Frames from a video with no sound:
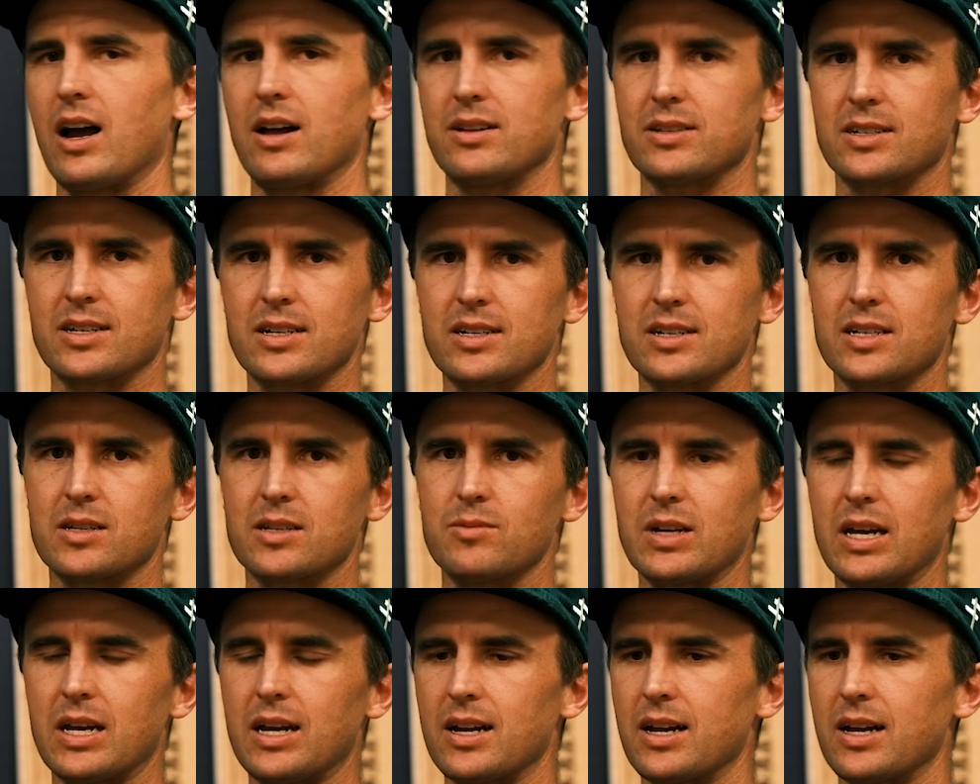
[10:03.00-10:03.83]
since the
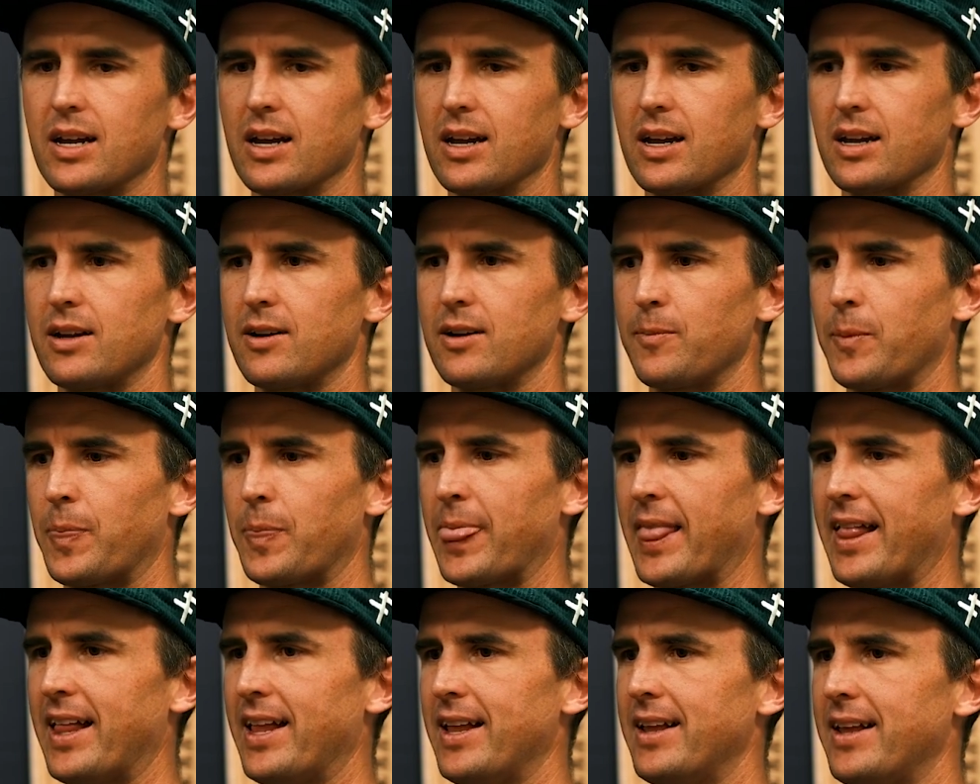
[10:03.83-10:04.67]
beginning and
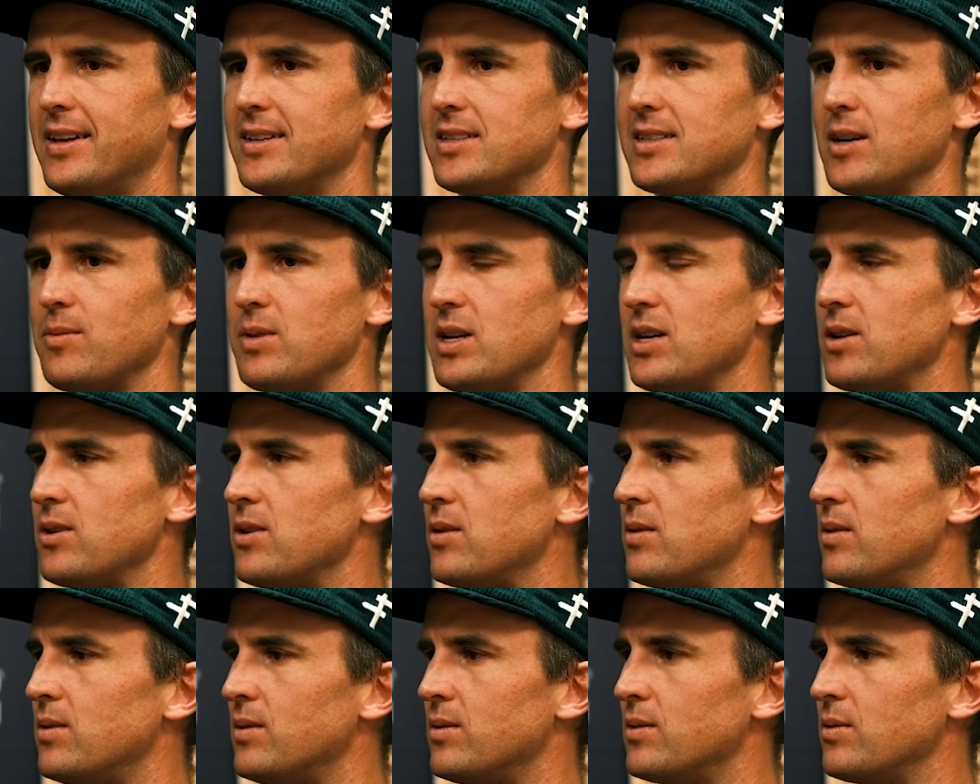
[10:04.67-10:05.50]
somebody
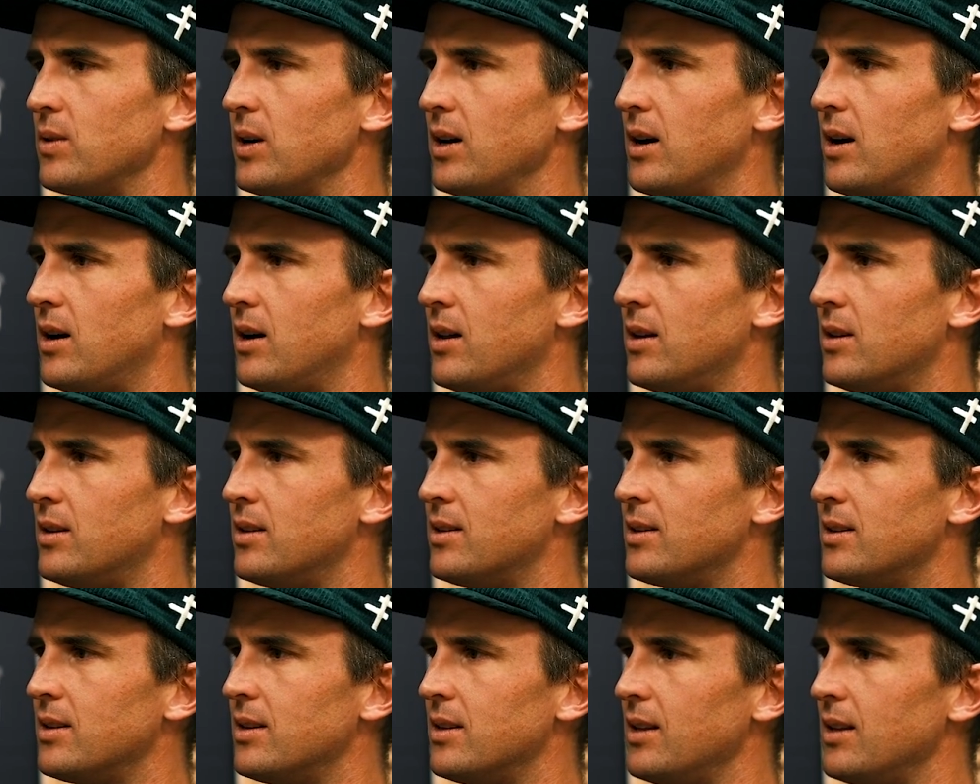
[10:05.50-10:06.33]
who we all
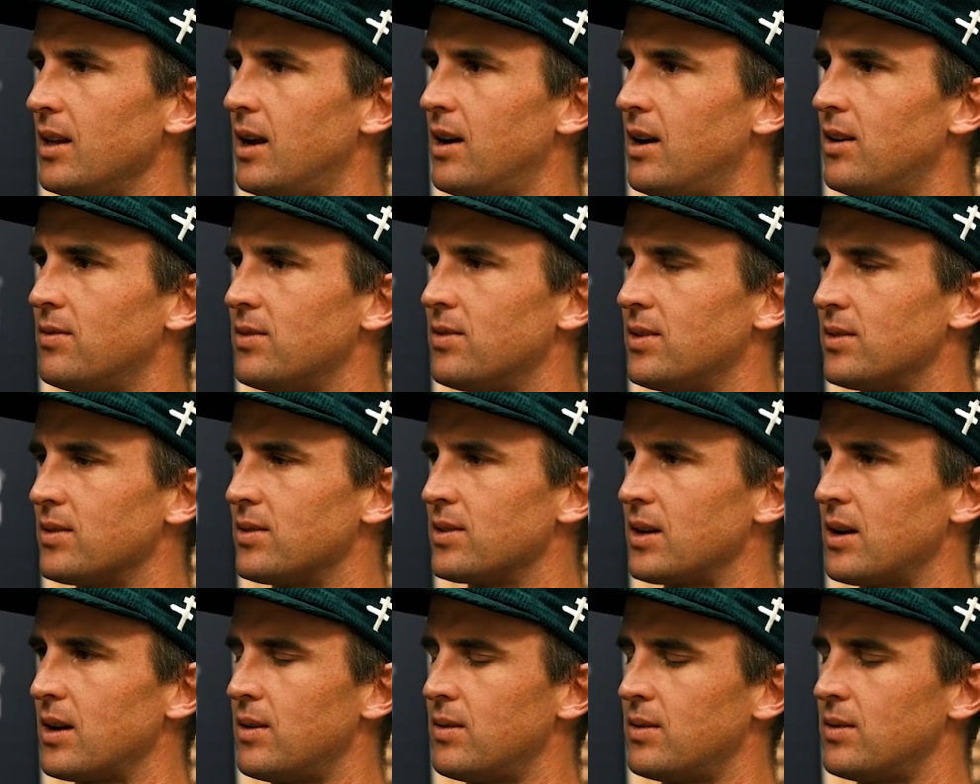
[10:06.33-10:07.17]
love.
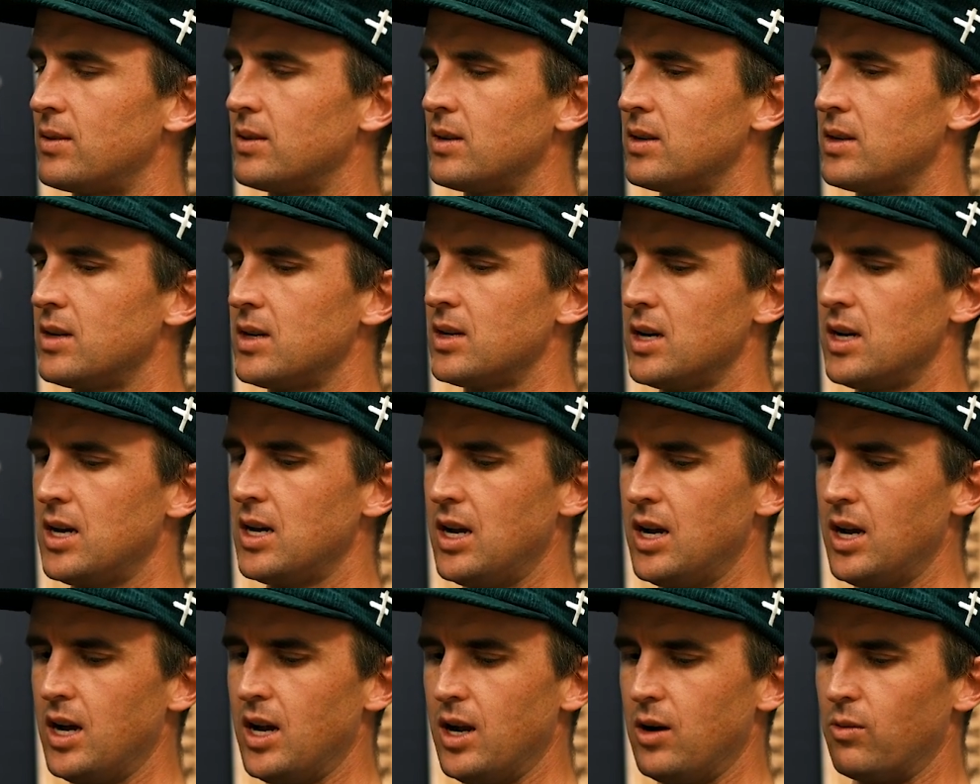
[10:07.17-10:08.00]
So,
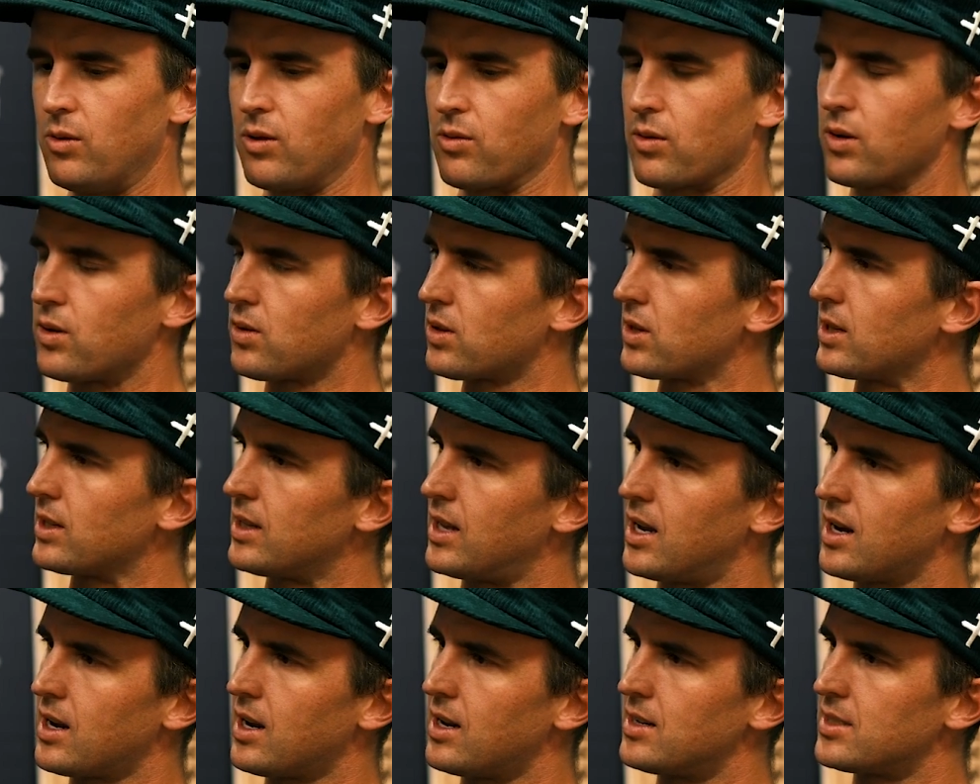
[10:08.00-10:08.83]
well, Ruth, good
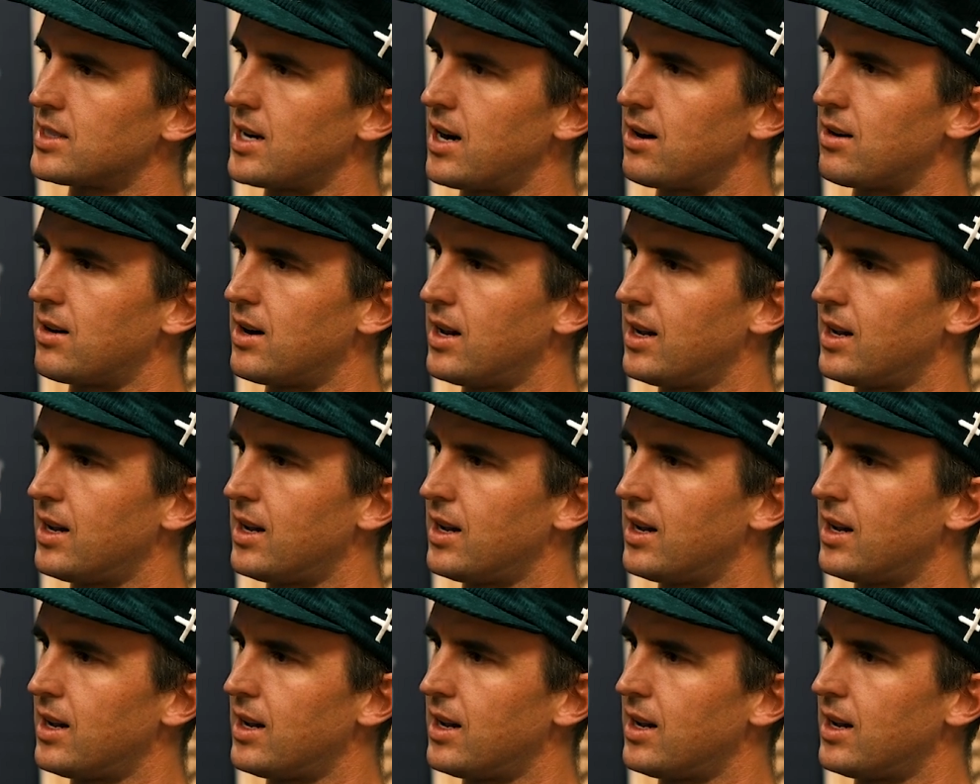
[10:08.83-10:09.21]
luck on Saturday.